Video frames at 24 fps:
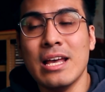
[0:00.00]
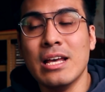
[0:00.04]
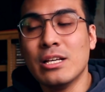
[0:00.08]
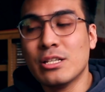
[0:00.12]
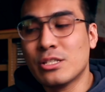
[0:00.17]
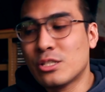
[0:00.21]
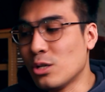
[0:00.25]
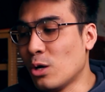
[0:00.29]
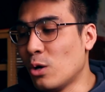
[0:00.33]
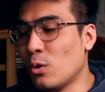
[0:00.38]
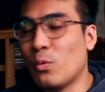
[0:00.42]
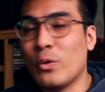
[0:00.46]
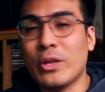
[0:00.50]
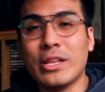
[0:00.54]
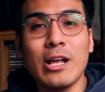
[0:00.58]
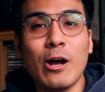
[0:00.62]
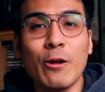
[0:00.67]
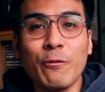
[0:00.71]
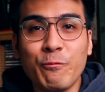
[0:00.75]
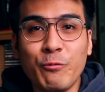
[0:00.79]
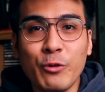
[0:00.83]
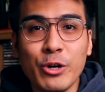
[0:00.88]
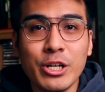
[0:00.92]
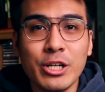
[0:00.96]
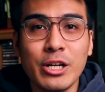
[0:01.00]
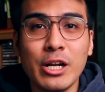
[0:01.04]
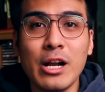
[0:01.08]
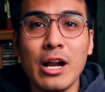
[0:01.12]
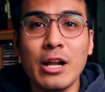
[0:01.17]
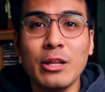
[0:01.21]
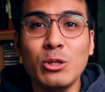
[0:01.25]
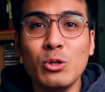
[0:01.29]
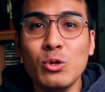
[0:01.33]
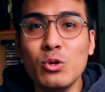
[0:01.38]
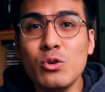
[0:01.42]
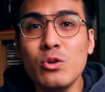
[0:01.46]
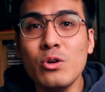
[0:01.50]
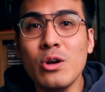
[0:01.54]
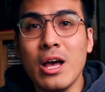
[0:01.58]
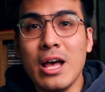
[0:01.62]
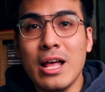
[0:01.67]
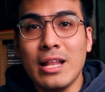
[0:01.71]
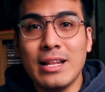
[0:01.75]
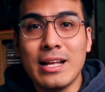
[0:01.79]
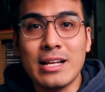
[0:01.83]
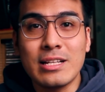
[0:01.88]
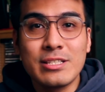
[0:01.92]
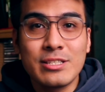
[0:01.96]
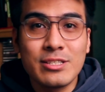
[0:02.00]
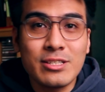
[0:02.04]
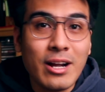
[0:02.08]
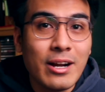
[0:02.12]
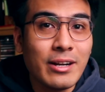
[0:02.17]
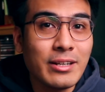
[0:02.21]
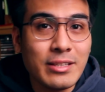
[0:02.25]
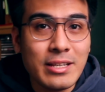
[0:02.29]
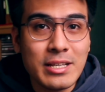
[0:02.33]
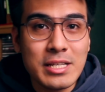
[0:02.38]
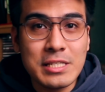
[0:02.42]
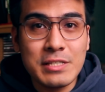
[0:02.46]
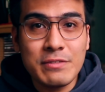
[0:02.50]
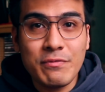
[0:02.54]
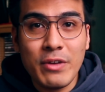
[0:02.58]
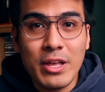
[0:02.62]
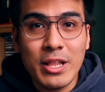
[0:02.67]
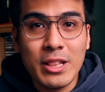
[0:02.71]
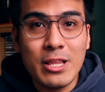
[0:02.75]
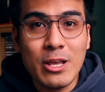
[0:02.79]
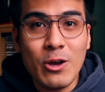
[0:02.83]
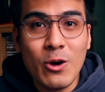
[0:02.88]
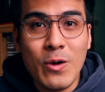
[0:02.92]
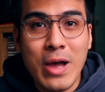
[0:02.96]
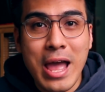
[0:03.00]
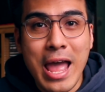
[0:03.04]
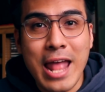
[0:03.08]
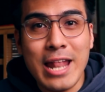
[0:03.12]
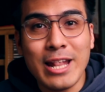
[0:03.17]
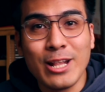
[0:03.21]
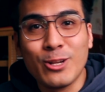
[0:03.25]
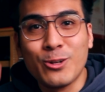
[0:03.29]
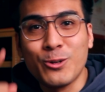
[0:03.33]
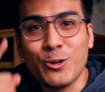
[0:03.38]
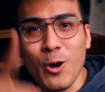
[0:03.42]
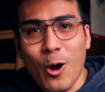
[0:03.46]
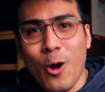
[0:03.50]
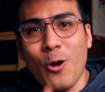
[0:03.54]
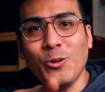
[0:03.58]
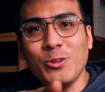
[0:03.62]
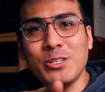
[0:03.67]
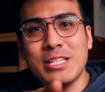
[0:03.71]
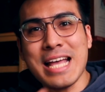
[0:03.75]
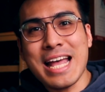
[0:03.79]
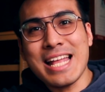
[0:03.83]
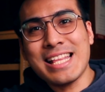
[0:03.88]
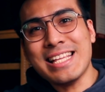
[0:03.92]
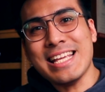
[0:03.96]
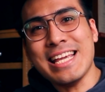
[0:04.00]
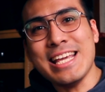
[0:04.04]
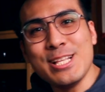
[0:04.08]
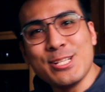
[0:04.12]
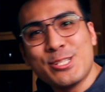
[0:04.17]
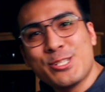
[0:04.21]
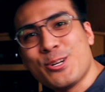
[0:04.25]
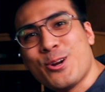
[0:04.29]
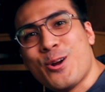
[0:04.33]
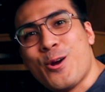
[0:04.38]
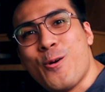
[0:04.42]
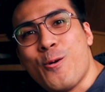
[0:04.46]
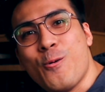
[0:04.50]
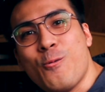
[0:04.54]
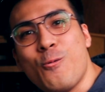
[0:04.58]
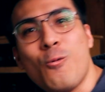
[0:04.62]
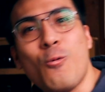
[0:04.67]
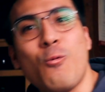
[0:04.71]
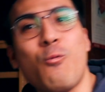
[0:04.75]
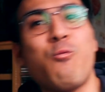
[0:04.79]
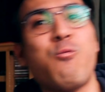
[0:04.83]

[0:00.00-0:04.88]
So without further ado, let's start this video and roll that intro!